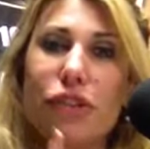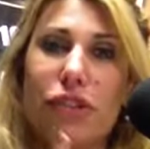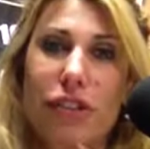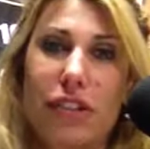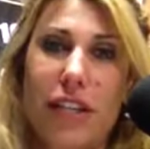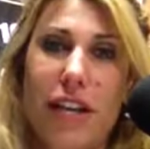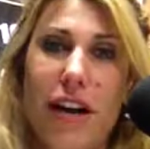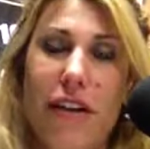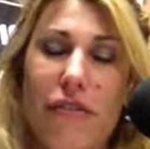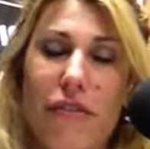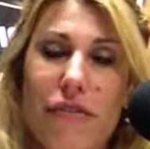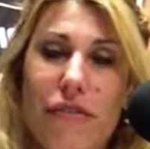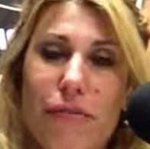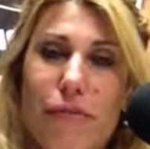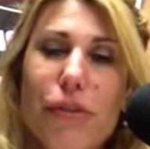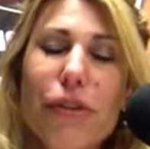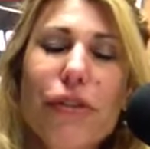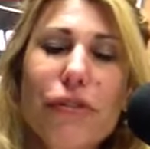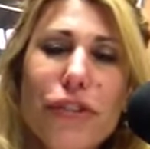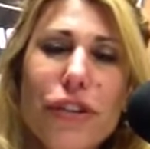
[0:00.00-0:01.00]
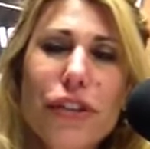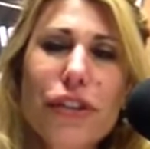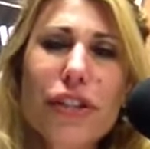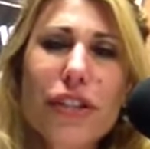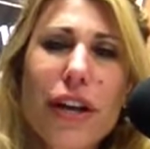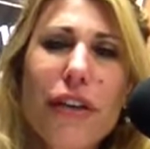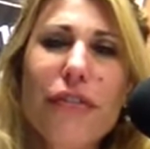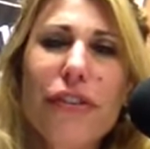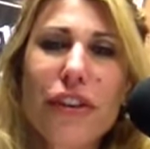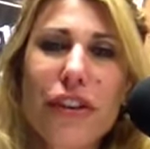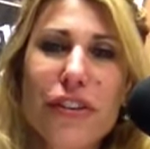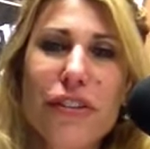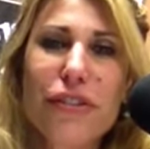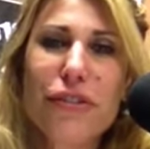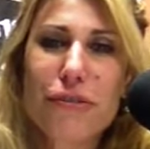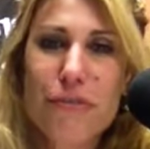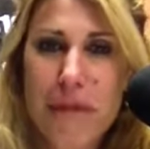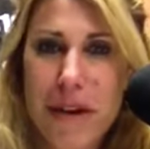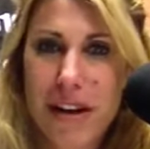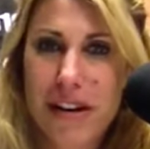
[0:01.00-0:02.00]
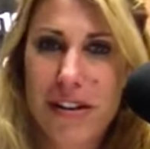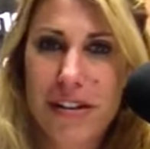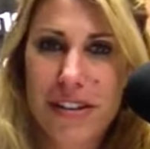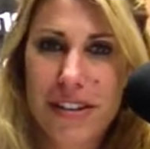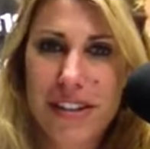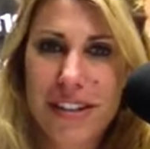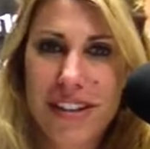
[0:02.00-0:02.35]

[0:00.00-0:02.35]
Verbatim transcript: yourself. Prove to yourself you can do better